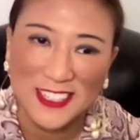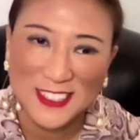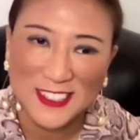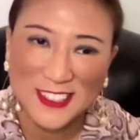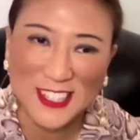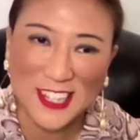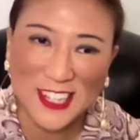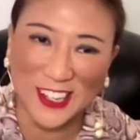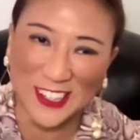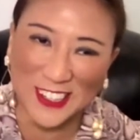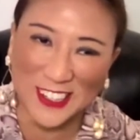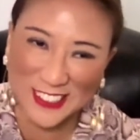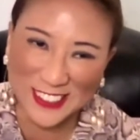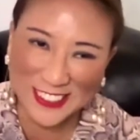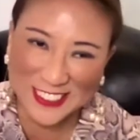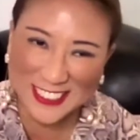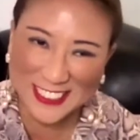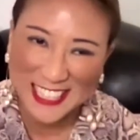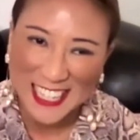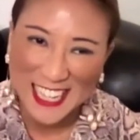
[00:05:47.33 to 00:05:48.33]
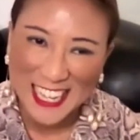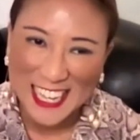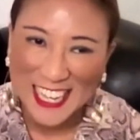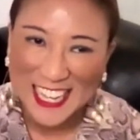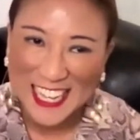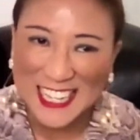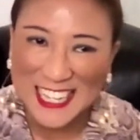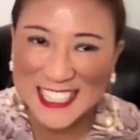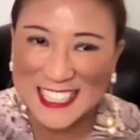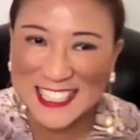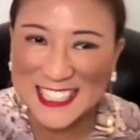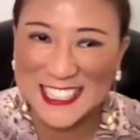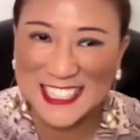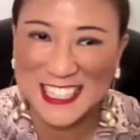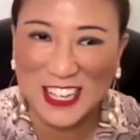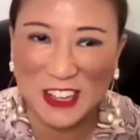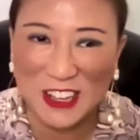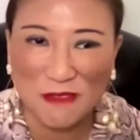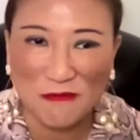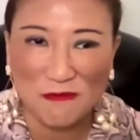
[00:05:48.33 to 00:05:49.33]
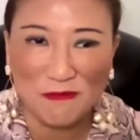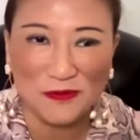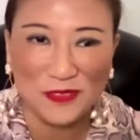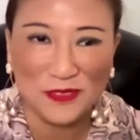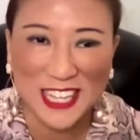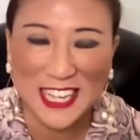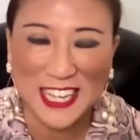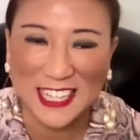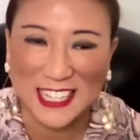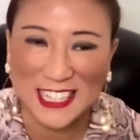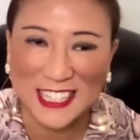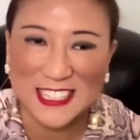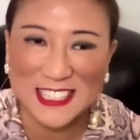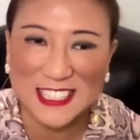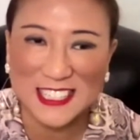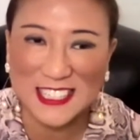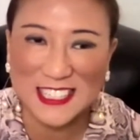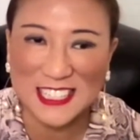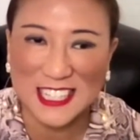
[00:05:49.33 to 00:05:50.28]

So it's um yeah it's